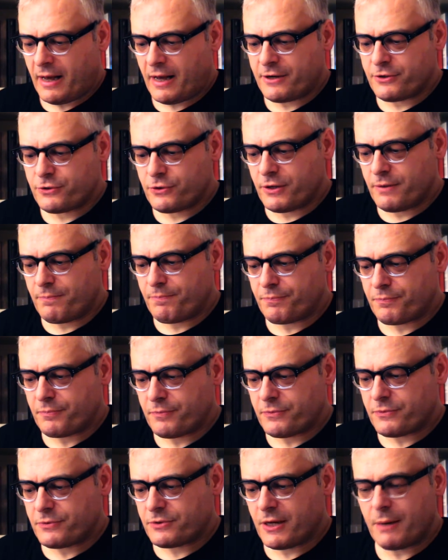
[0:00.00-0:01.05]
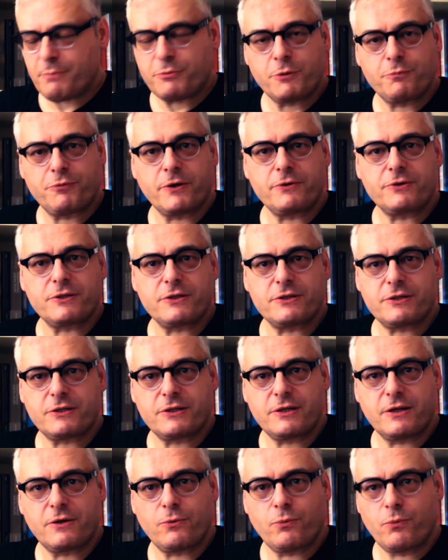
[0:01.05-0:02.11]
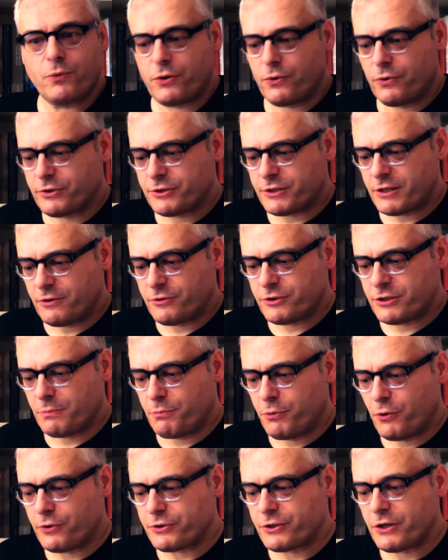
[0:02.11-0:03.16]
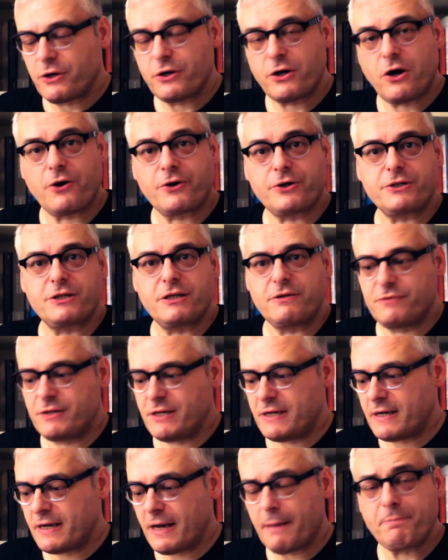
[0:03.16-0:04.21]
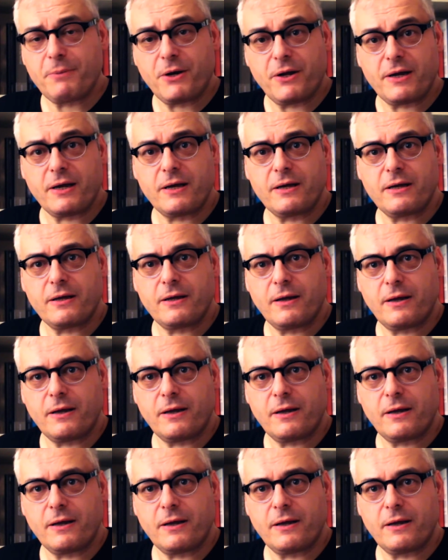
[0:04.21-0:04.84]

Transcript: And Type 2 processing will also support cognitive decoupling